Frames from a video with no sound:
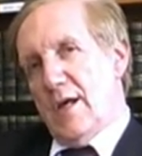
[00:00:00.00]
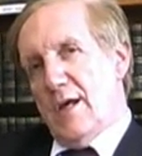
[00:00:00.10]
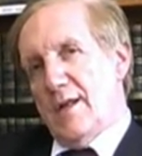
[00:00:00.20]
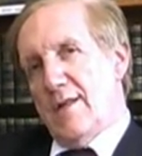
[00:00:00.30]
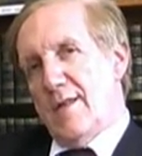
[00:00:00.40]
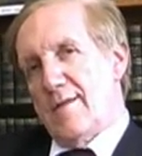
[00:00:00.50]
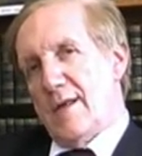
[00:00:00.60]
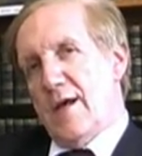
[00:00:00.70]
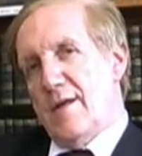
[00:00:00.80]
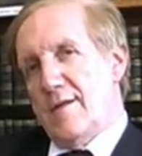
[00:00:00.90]
the
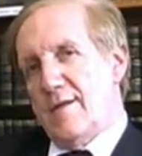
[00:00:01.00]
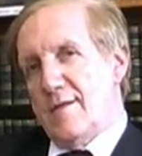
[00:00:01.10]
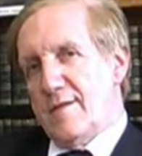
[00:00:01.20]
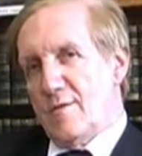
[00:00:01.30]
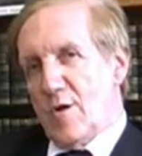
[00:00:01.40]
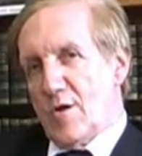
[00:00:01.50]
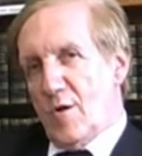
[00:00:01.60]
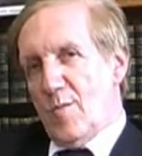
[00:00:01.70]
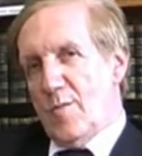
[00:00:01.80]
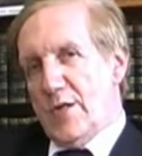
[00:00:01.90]
scientists who are
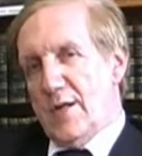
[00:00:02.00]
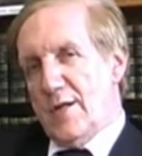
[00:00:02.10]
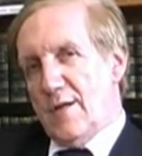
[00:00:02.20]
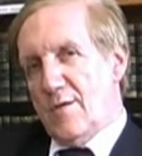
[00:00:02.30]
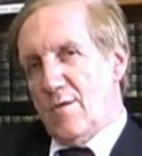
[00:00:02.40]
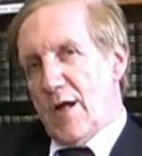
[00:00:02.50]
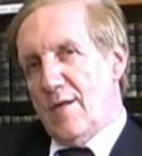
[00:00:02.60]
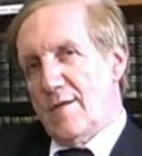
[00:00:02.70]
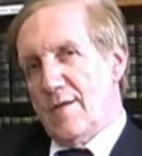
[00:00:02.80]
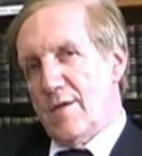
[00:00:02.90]
competent to
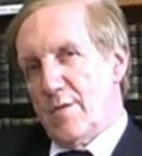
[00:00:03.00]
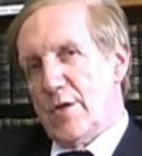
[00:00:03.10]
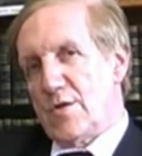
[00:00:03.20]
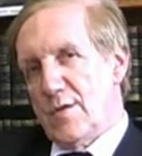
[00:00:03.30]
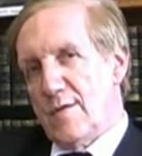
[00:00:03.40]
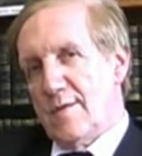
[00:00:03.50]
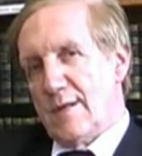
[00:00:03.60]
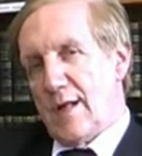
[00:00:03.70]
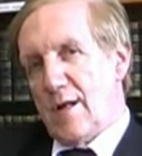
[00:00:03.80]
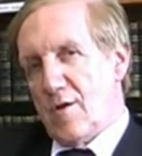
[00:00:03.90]
answer the questions
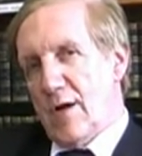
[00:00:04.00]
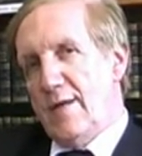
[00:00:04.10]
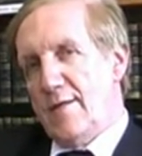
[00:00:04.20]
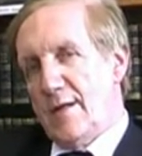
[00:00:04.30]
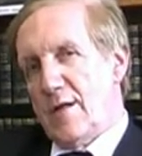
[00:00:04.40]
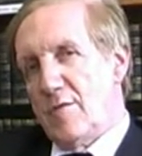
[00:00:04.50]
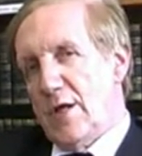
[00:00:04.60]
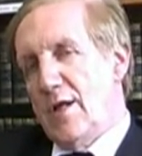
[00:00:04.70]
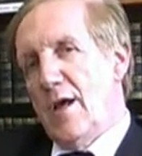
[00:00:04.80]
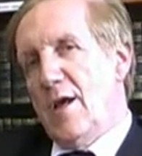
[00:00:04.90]
that arise in that
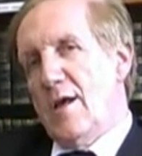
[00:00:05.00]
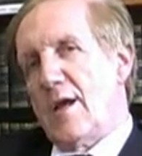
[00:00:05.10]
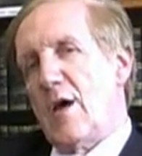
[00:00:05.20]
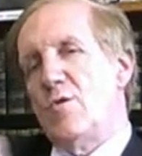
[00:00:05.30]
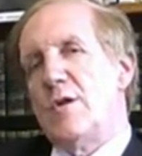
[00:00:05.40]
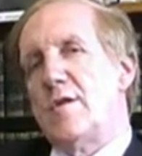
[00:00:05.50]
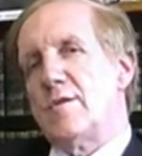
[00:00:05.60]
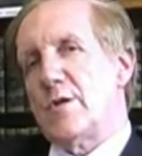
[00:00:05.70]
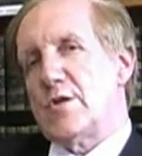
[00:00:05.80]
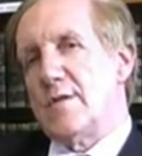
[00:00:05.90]
field, countless
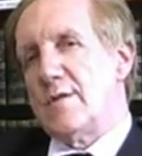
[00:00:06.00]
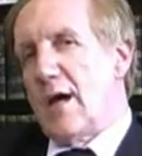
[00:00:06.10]
questions